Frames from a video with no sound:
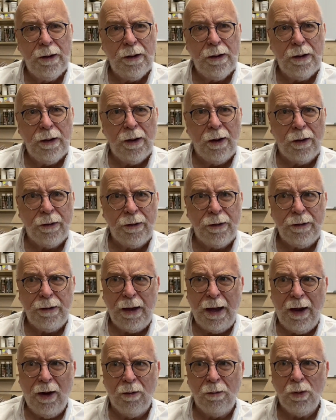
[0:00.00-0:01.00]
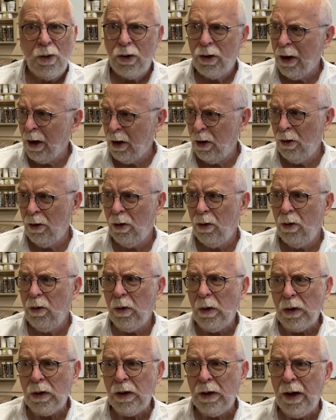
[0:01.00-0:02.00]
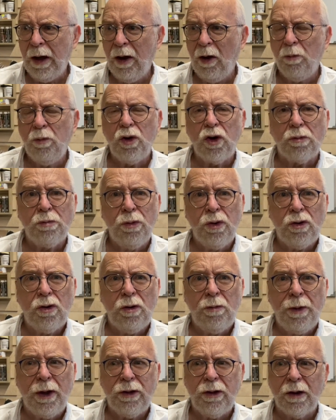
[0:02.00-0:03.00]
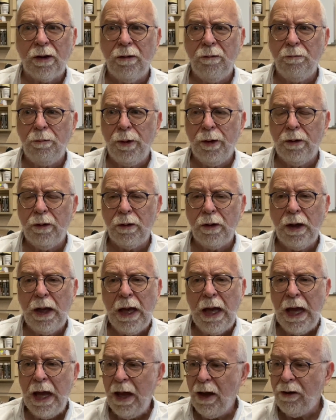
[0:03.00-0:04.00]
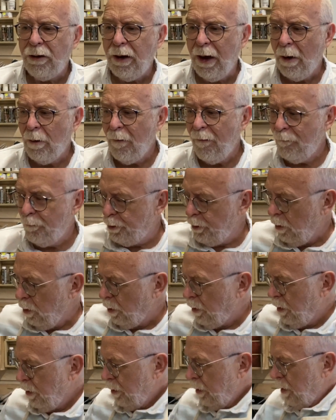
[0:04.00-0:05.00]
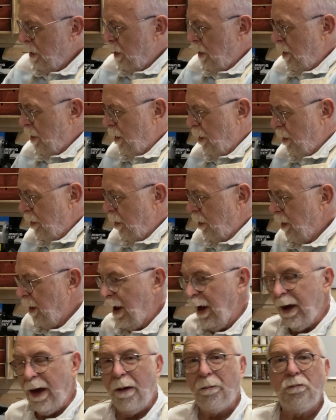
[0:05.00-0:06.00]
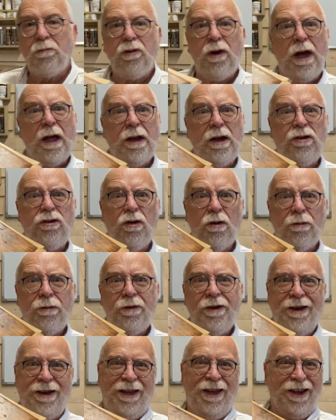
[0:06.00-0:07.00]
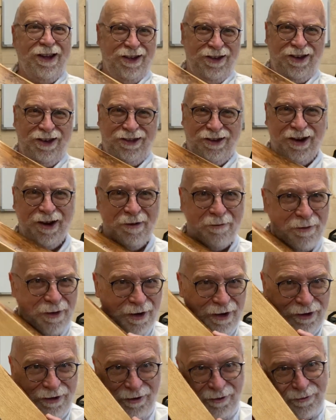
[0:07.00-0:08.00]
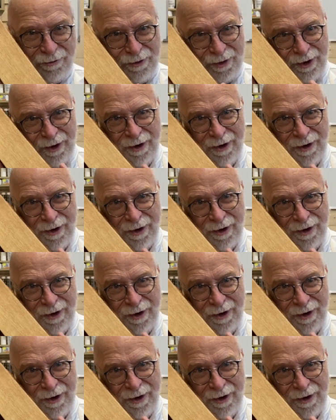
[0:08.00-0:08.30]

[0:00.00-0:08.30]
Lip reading: on how much I can lose and how much muscle mass I can build. Now I've broken, and I'm really chuffed. Can you tell I'm really chuffed?